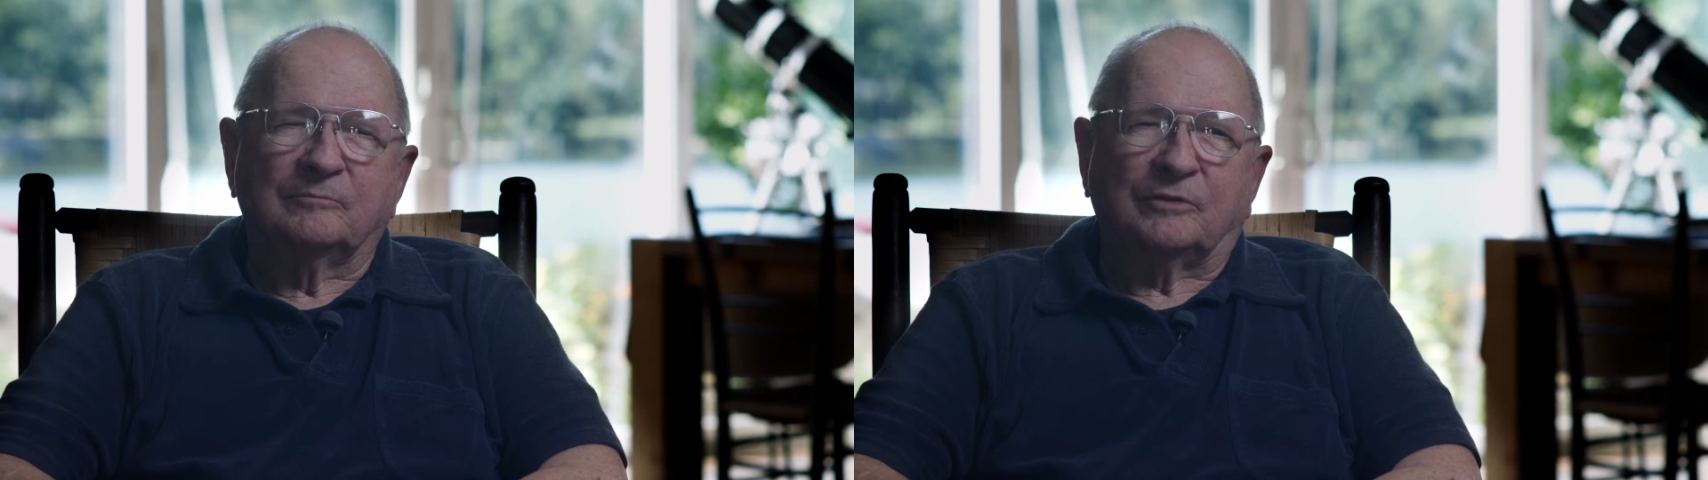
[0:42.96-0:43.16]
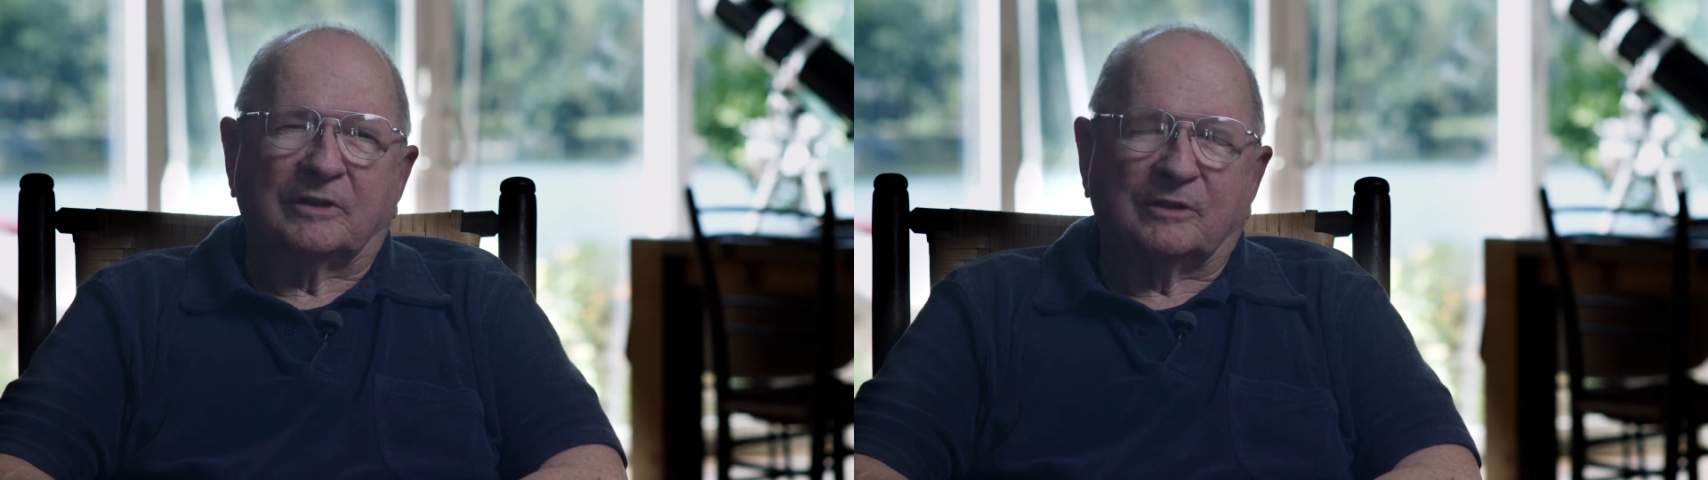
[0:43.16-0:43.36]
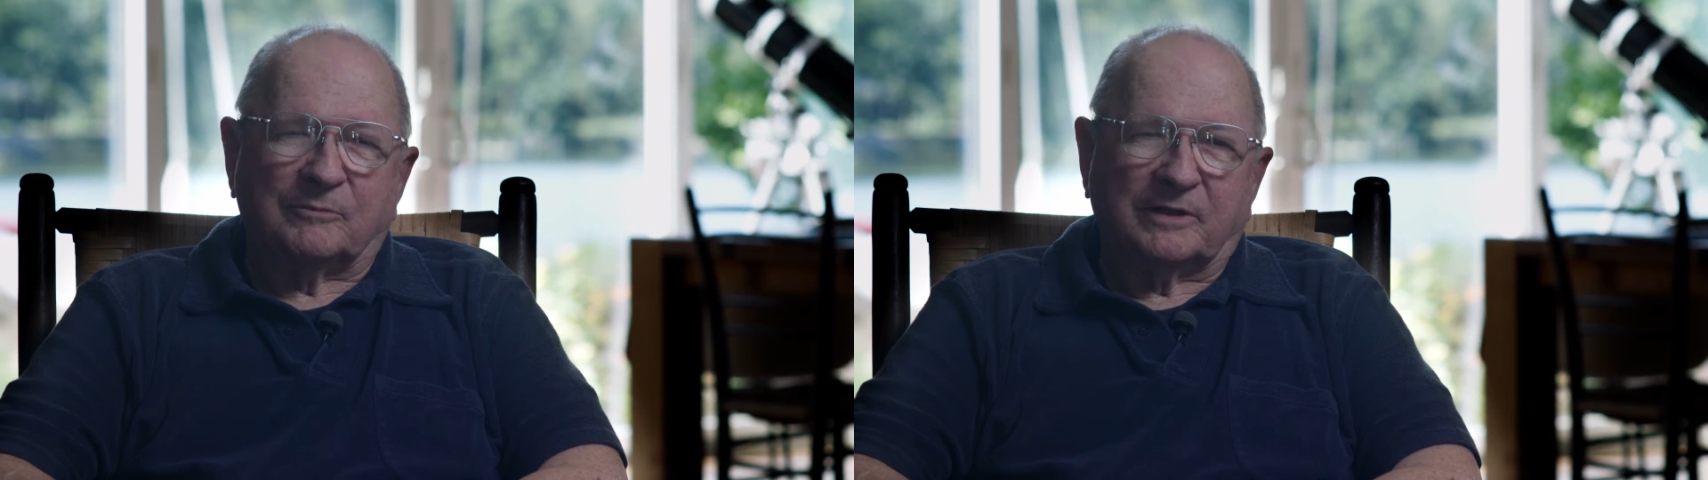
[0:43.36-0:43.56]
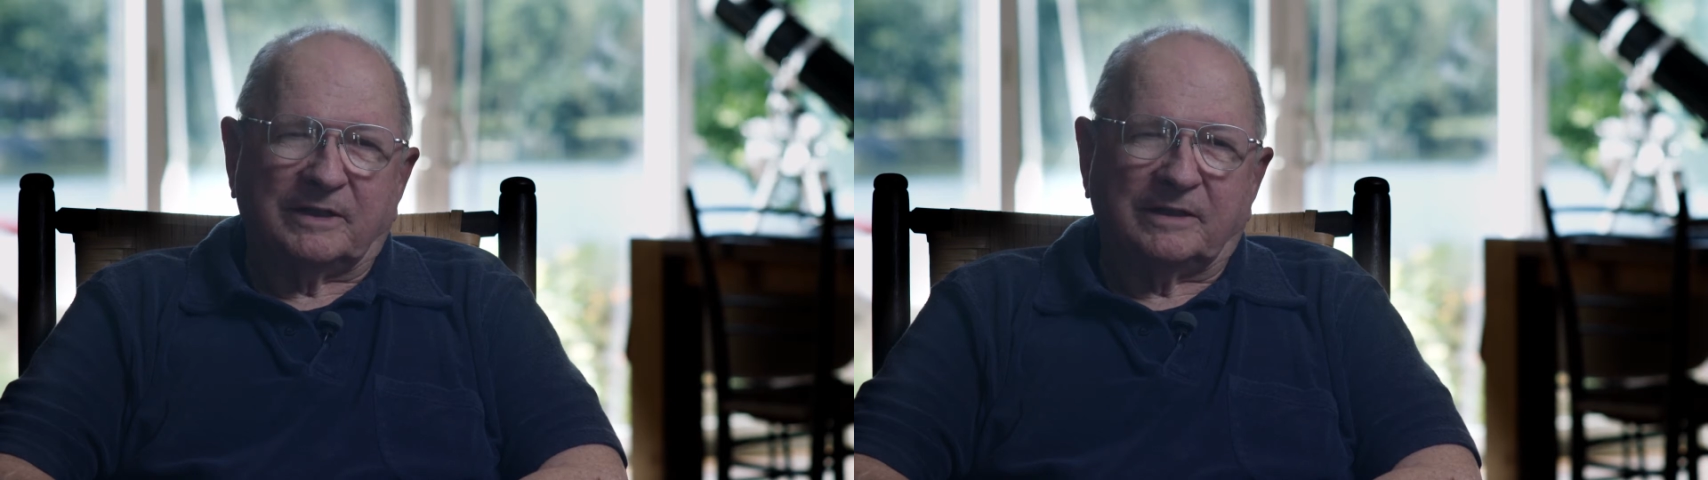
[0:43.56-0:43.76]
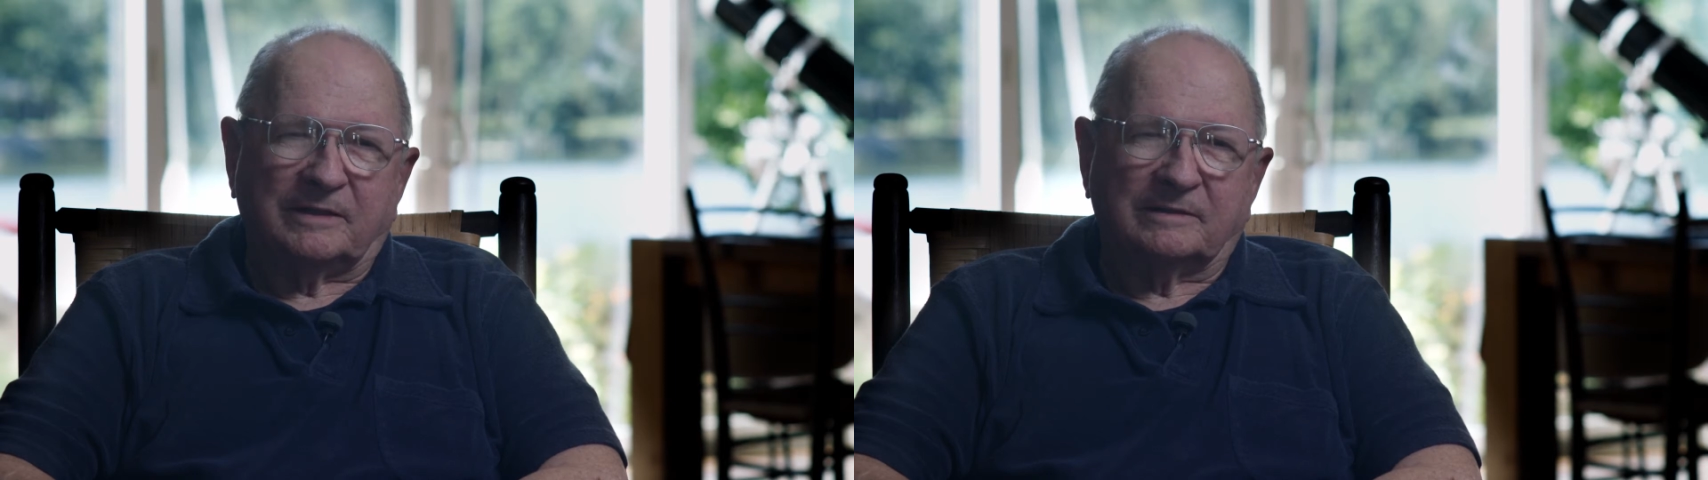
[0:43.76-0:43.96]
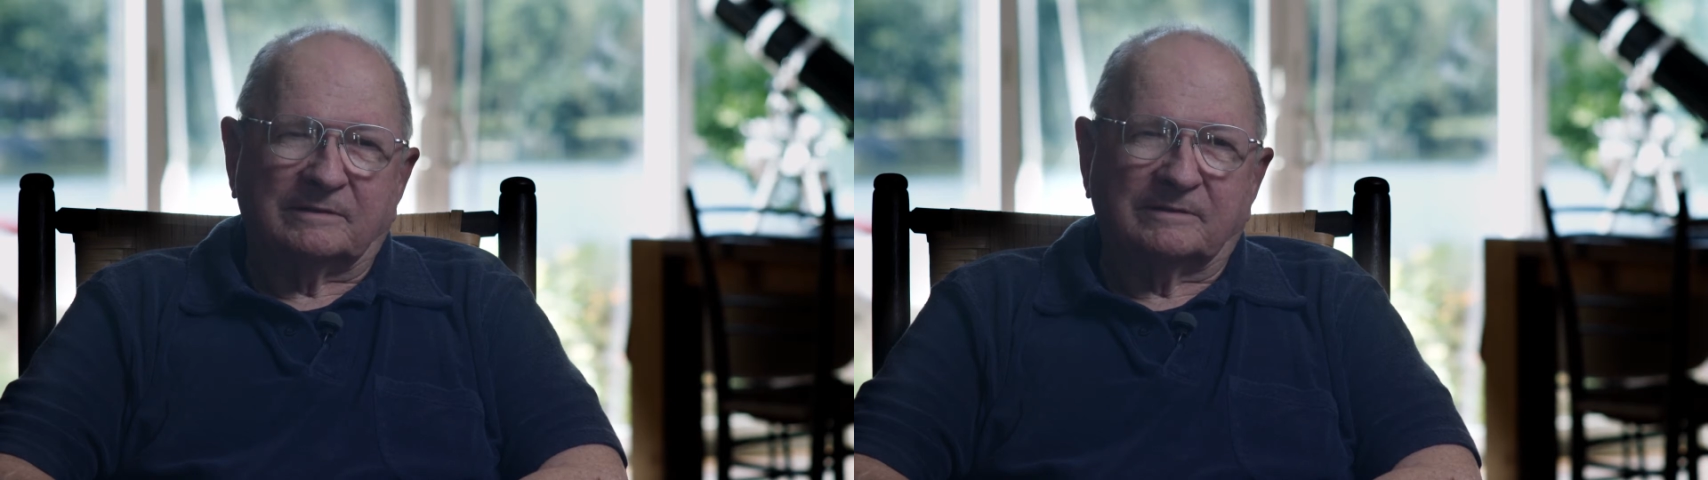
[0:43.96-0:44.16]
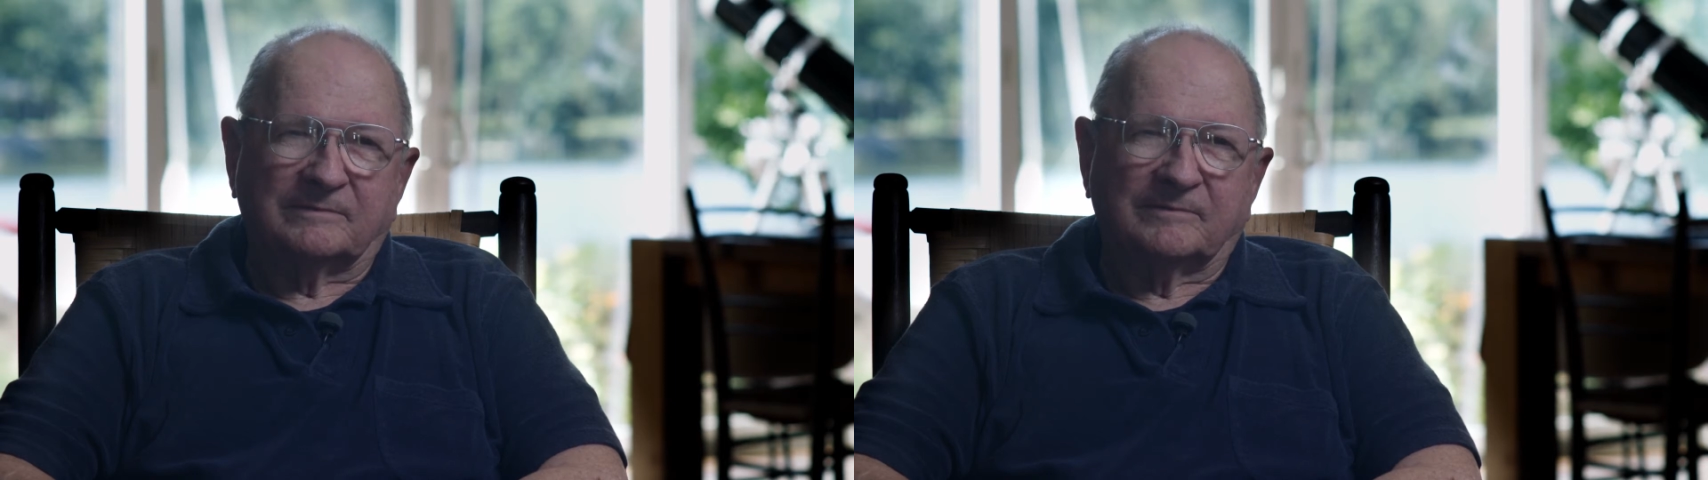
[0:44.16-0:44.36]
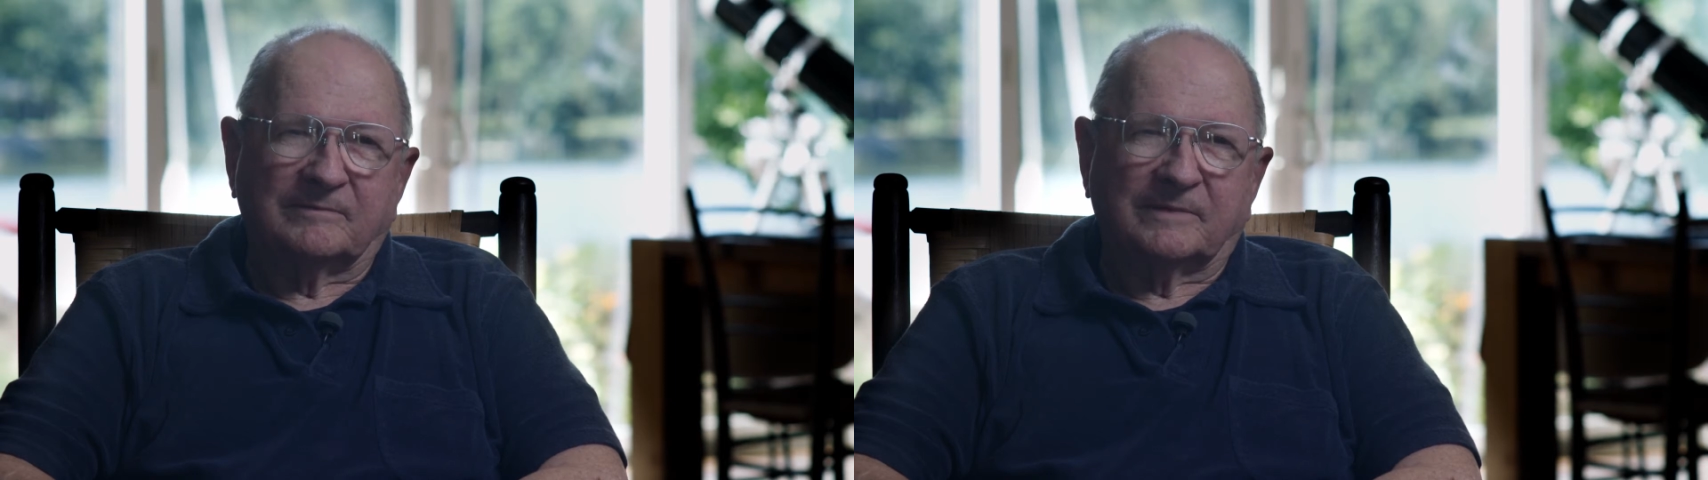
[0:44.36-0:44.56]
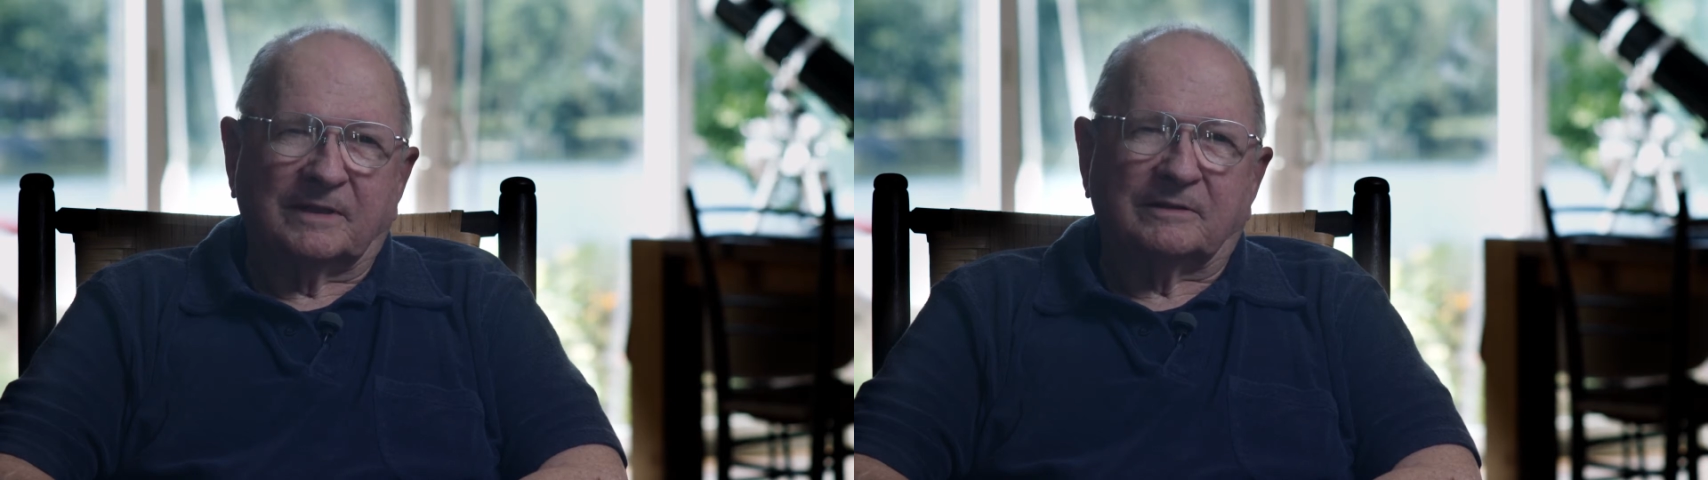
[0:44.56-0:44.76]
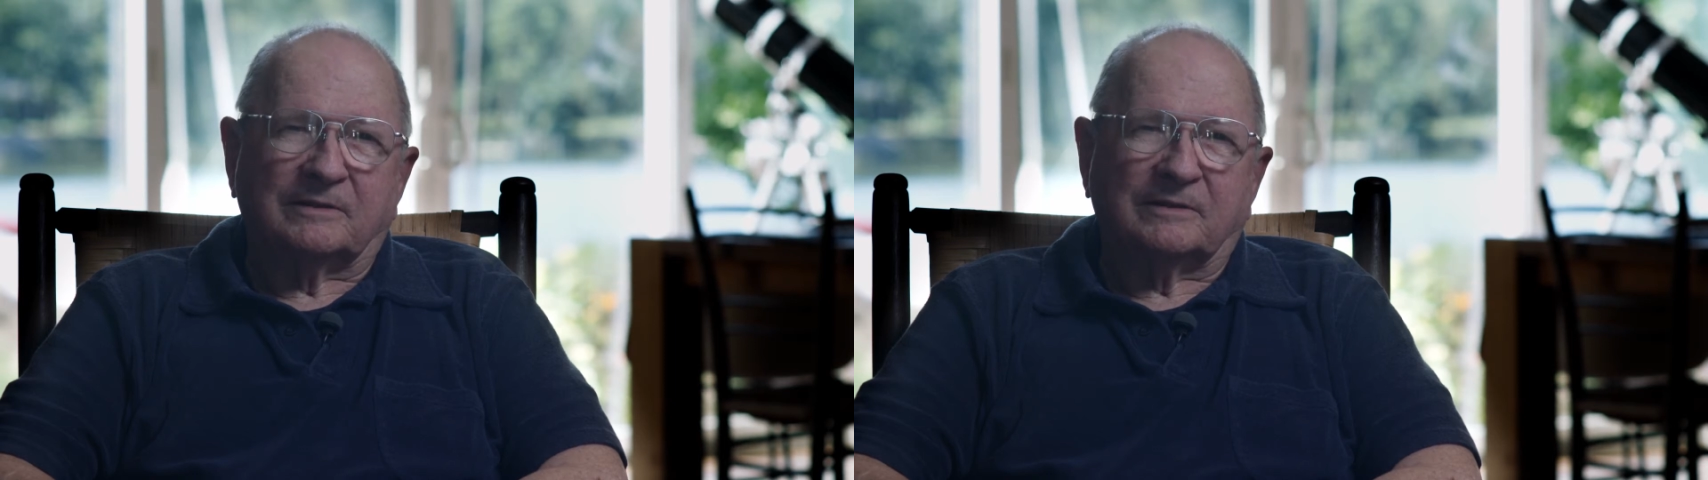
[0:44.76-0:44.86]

put out my hand and